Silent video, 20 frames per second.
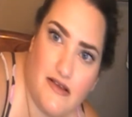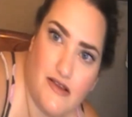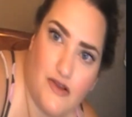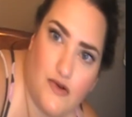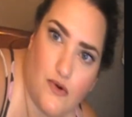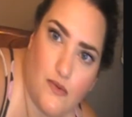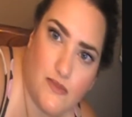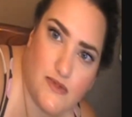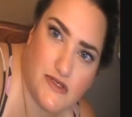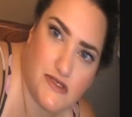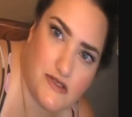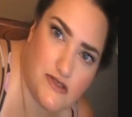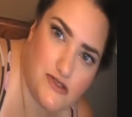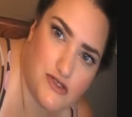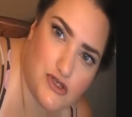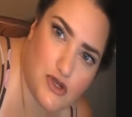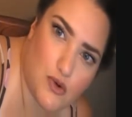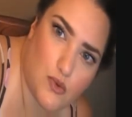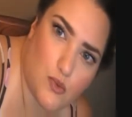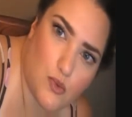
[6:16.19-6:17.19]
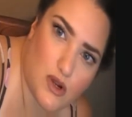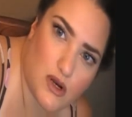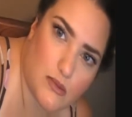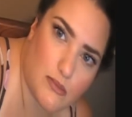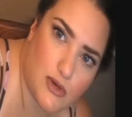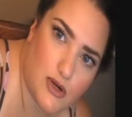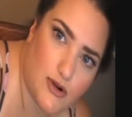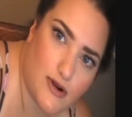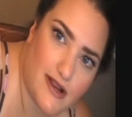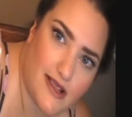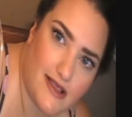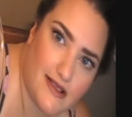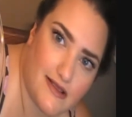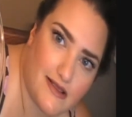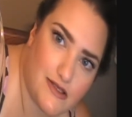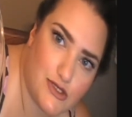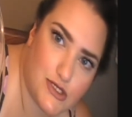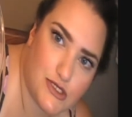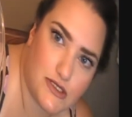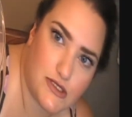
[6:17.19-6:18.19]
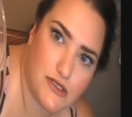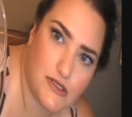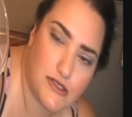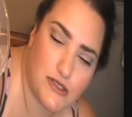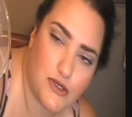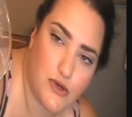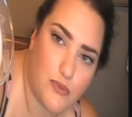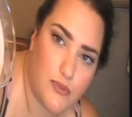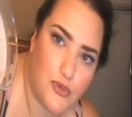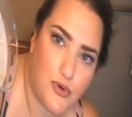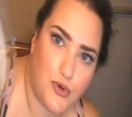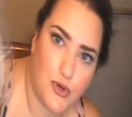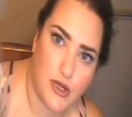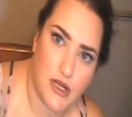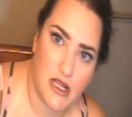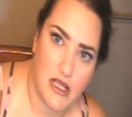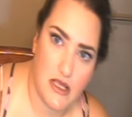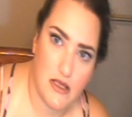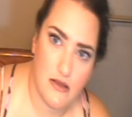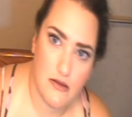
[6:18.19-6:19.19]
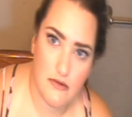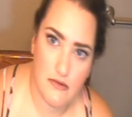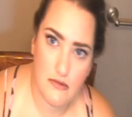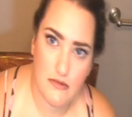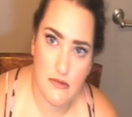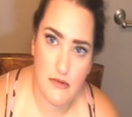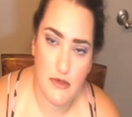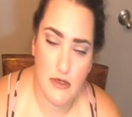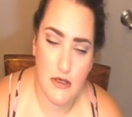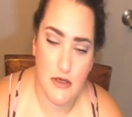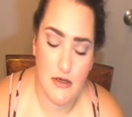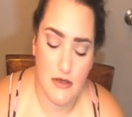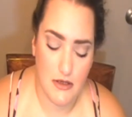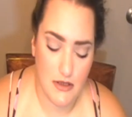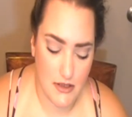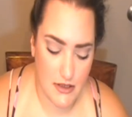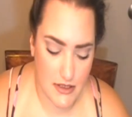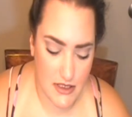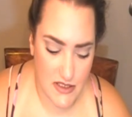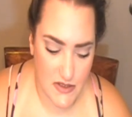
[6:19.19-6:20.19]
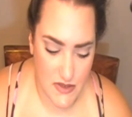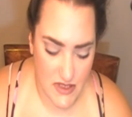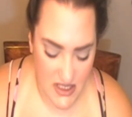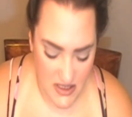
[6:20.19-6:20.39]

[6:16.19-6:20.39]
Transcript: You almost don't want to burn it. It just looks so pretty. So